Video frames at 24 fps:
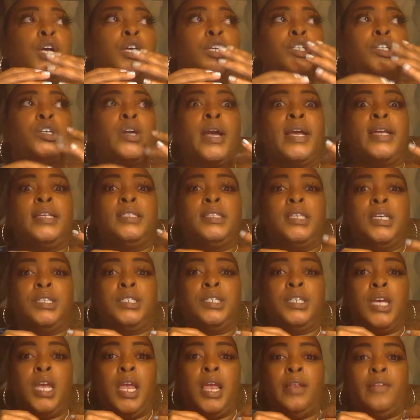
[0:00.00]

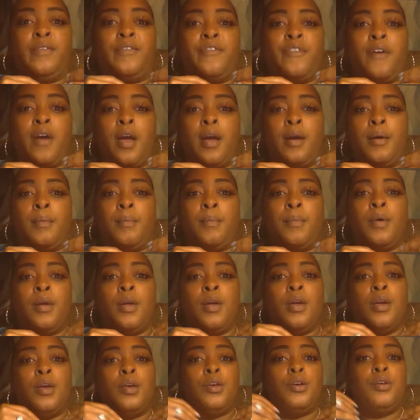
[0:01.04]
transition from,
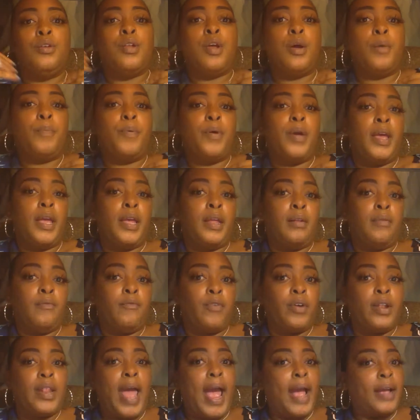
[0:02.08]
putting
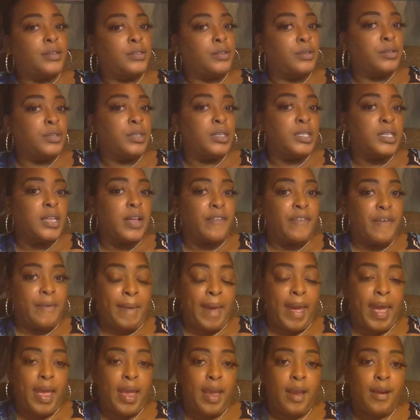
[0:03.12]
relaxers and stuff in
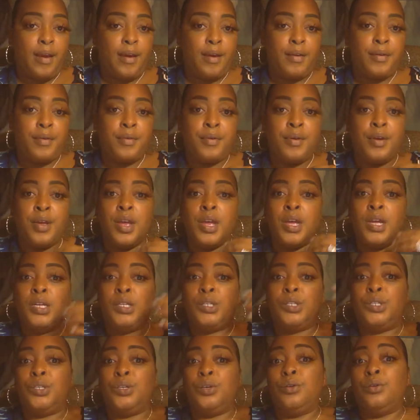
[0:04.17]
my hair
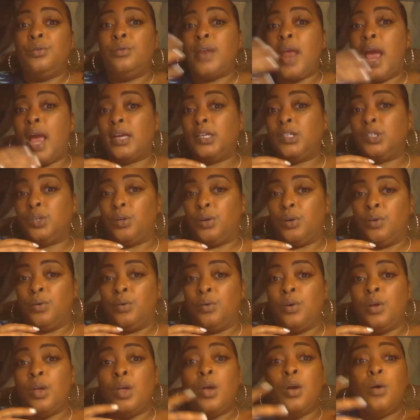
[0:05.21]
to
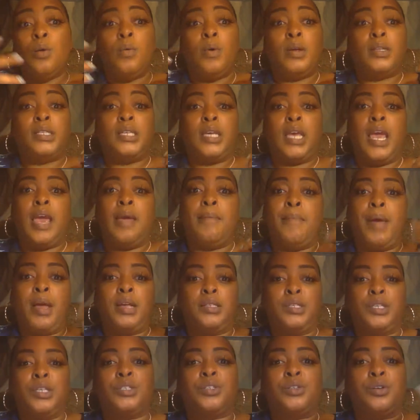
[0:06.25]
natural. Once again, my
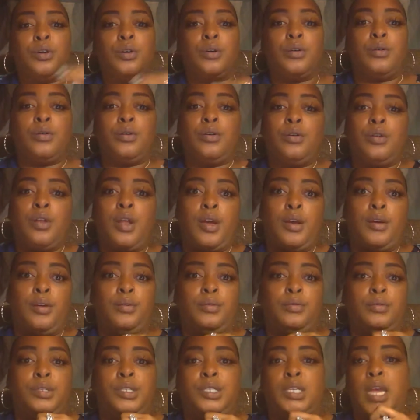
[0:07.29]
sister,
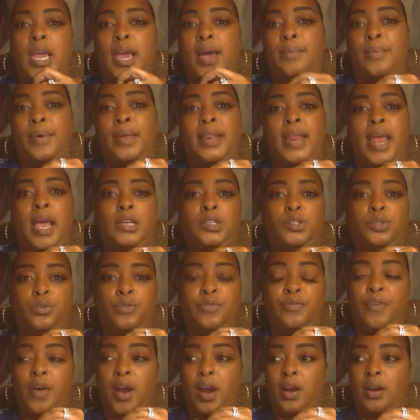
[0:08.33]
she had went natural
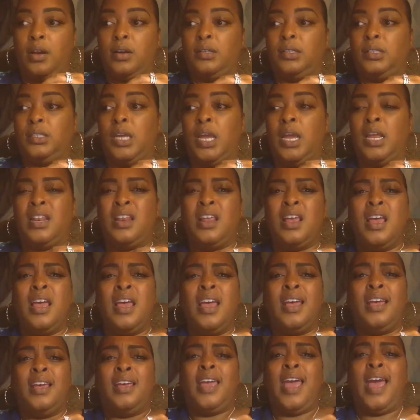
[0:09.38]
first, and
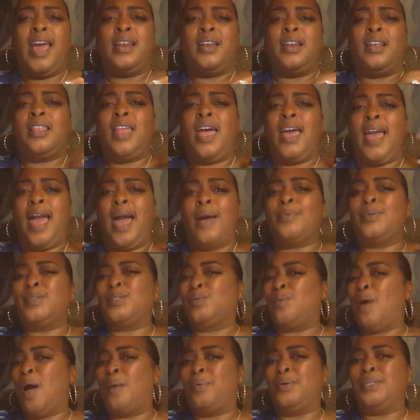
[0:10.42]
kind of like I
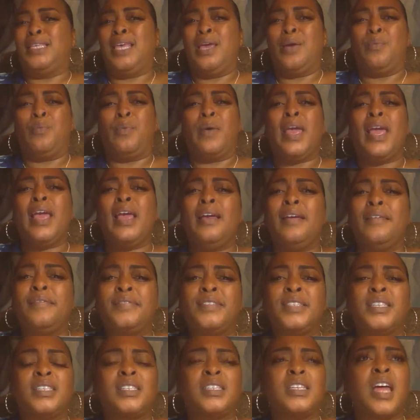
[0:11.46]
was getting
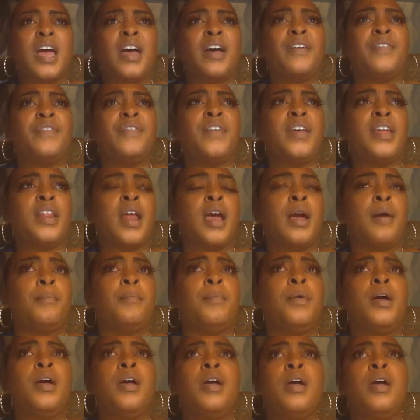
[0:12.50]
weaves and stuff, and